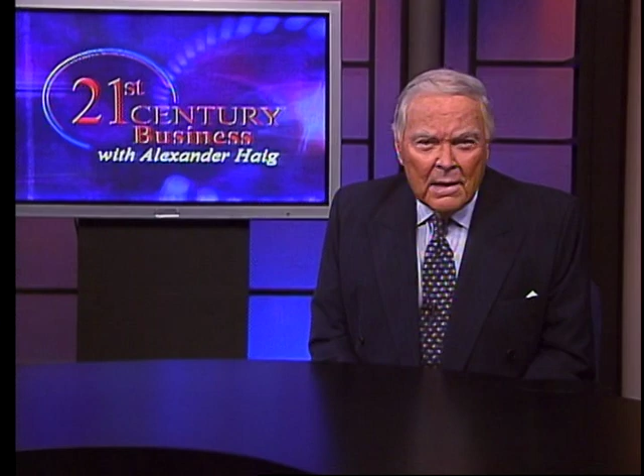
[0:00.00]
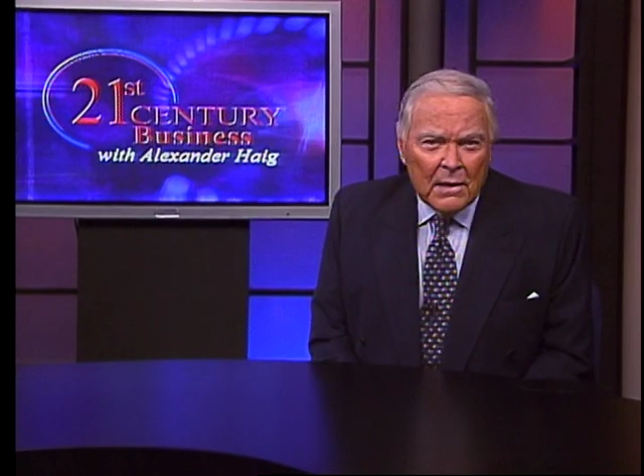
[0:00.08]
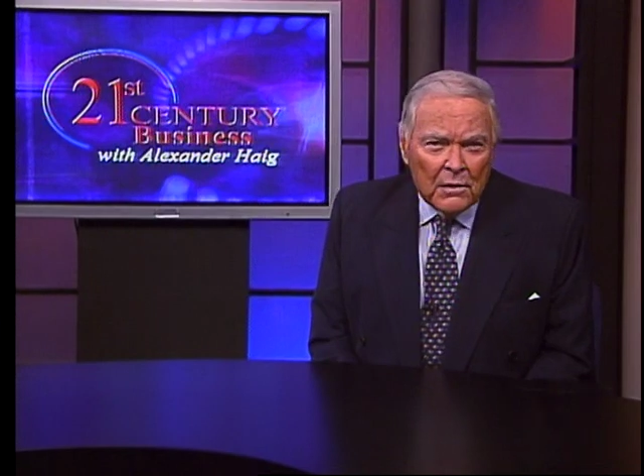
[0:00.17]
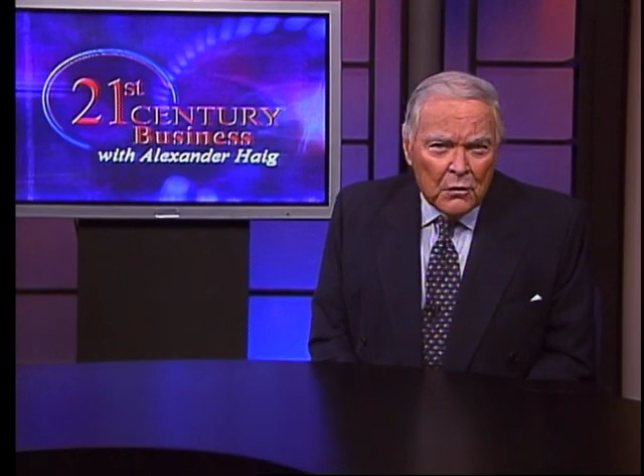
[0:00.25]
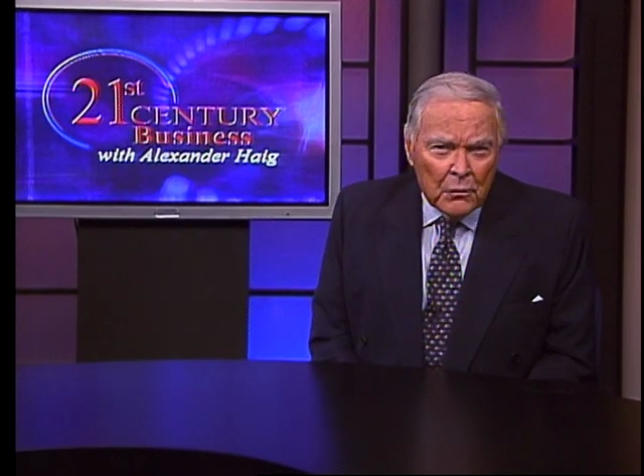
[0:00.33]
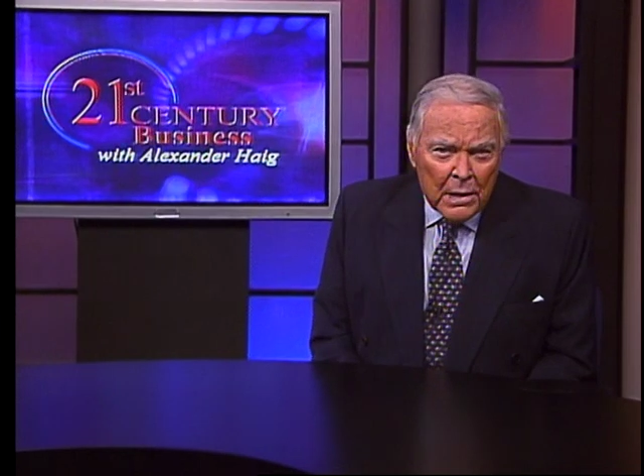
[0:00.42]

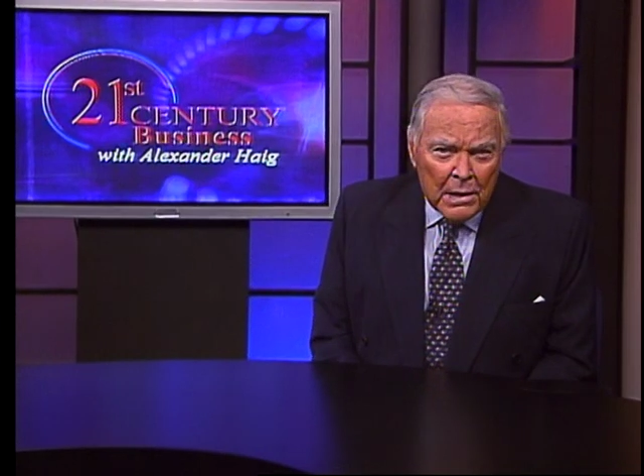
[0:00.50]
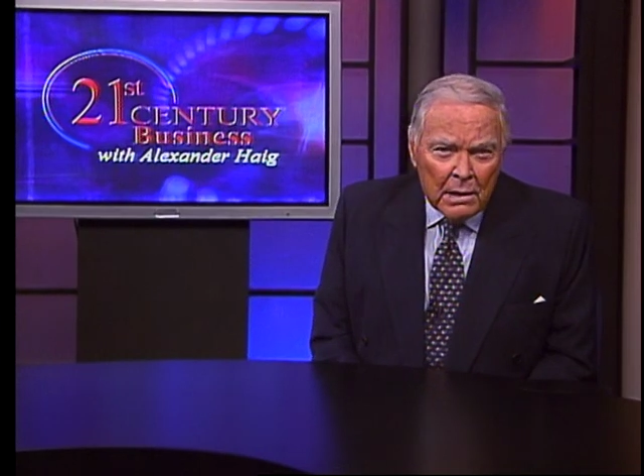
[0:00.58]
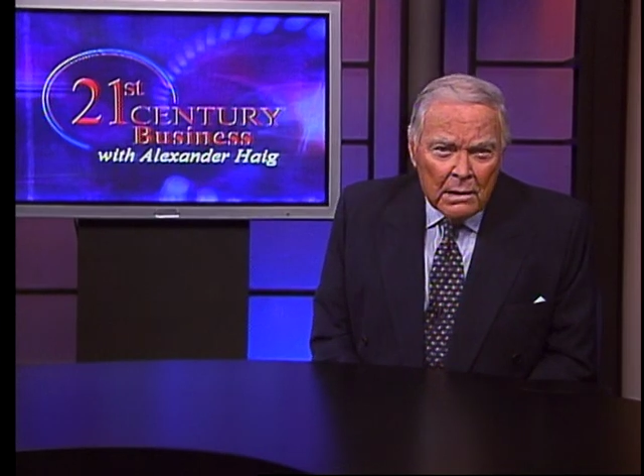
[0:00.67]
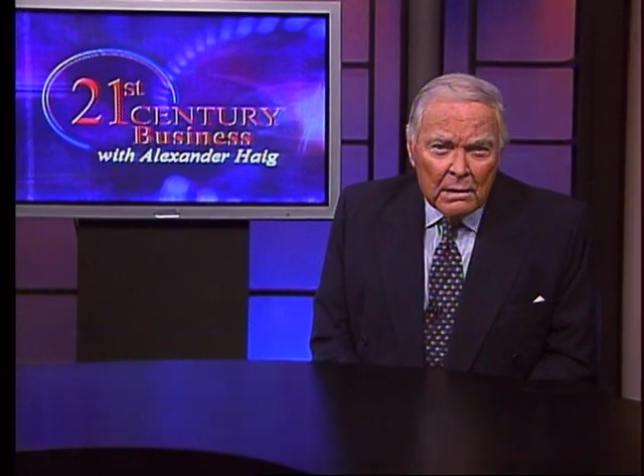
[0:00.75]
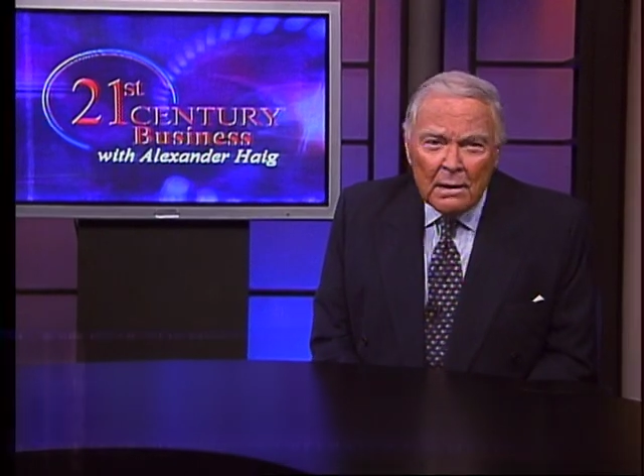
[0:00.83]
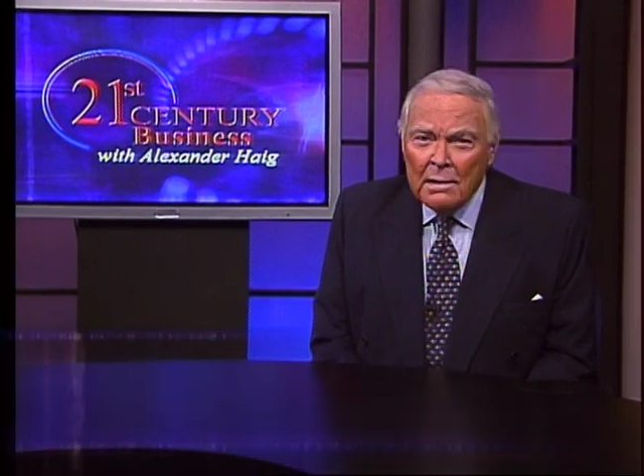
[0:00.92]
and
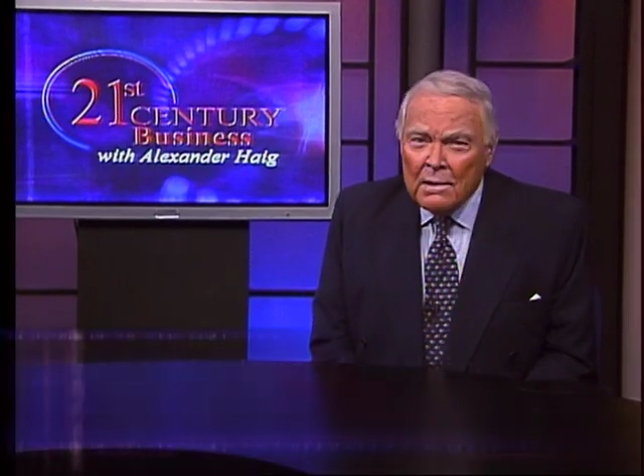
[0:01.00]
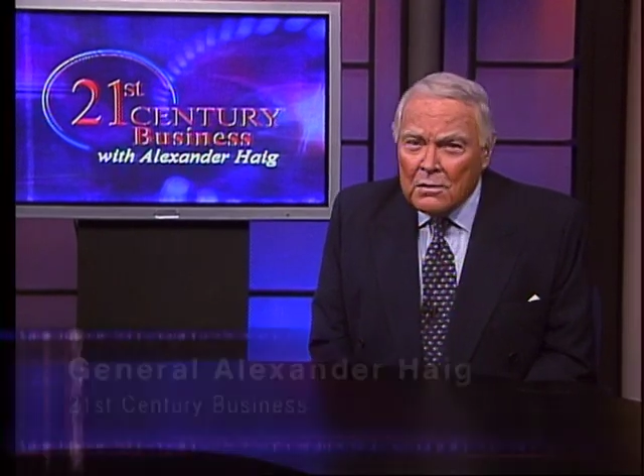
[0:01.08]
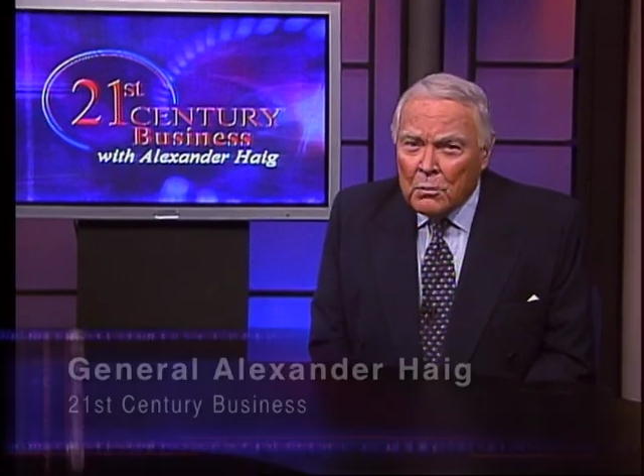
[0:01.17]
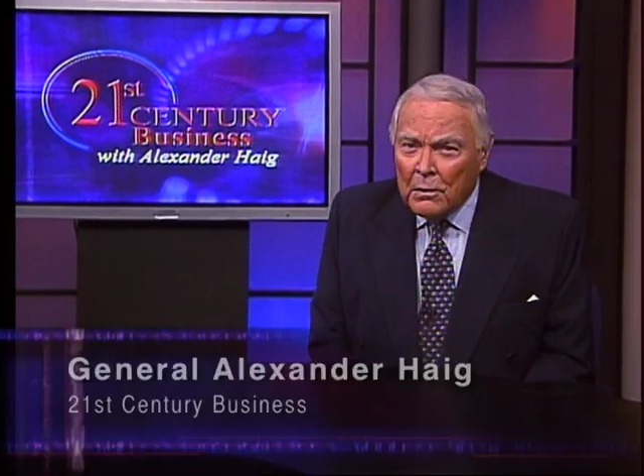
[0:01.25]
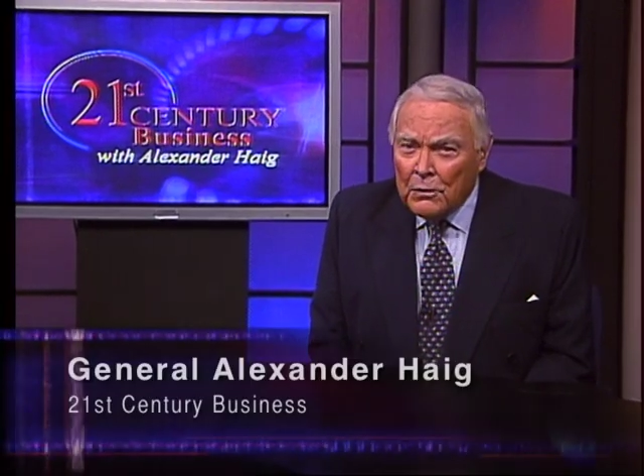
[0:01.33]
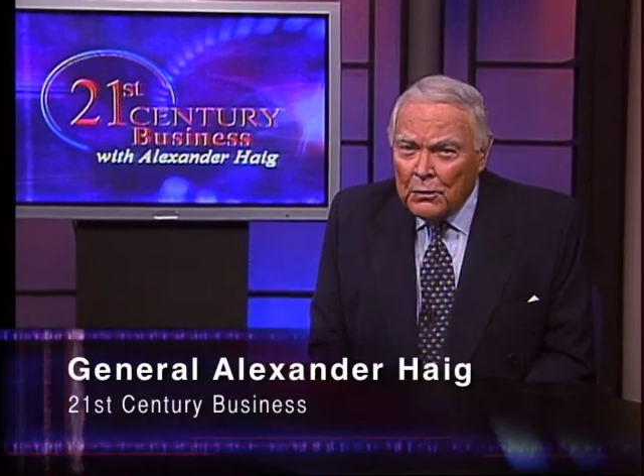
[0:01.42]
green
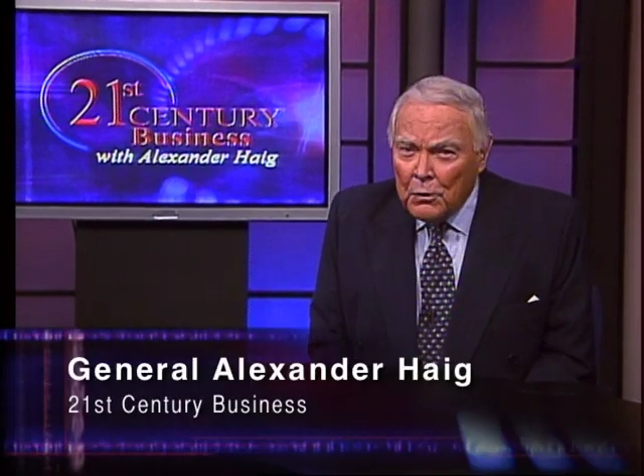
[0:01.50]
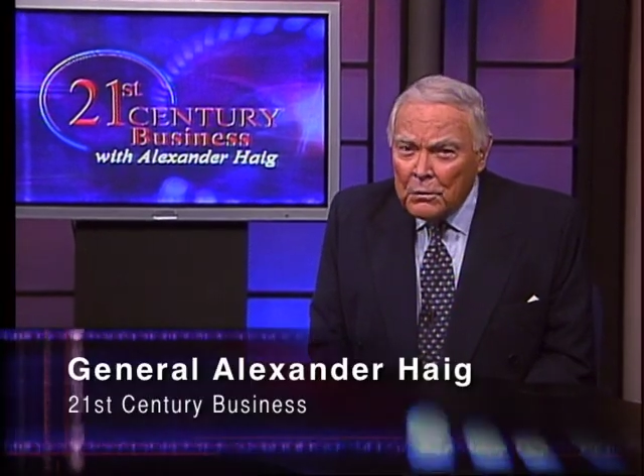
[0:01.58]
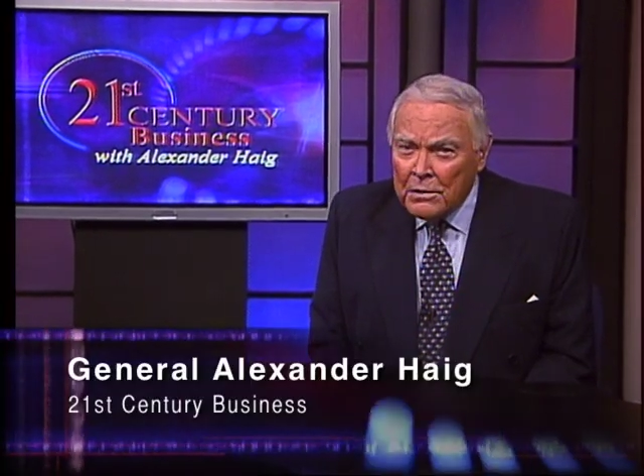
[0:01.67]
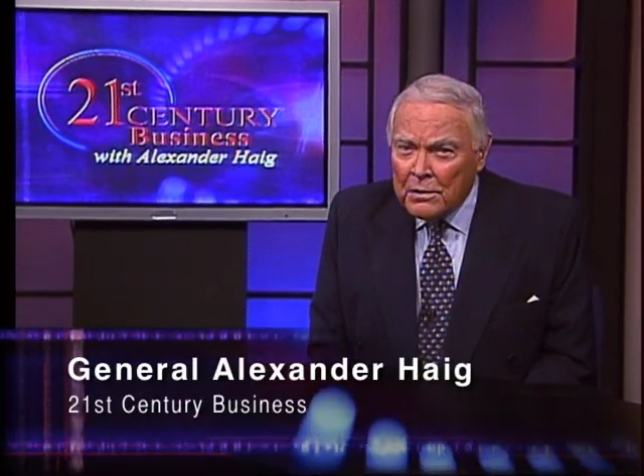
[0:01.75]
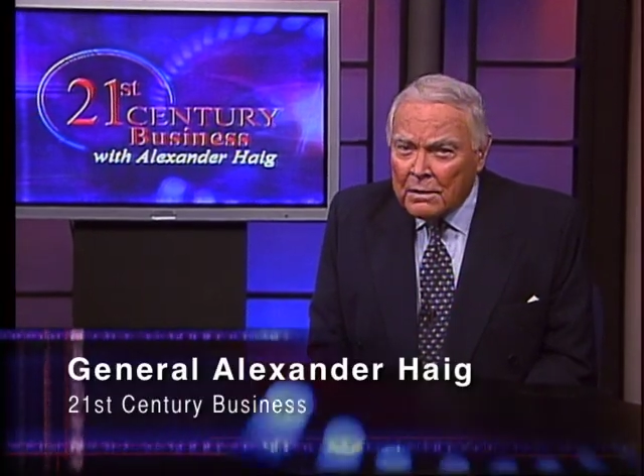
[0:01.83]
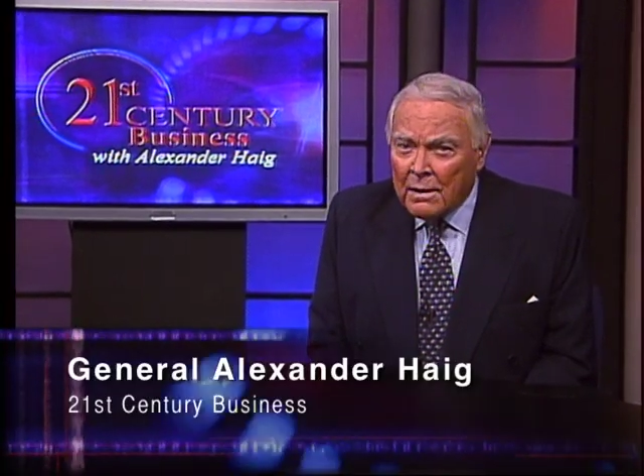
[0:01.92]
is what
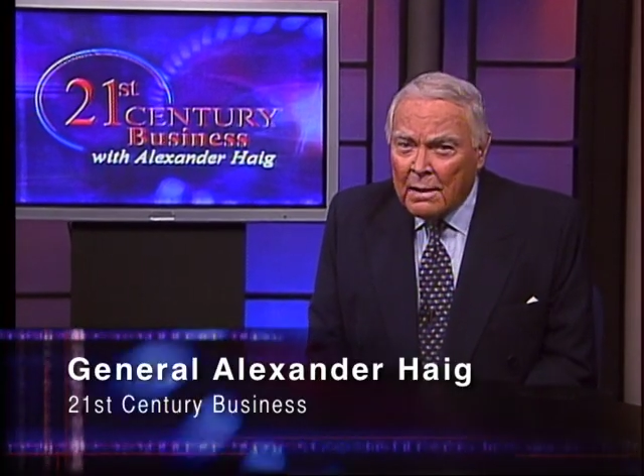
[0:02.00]
Unist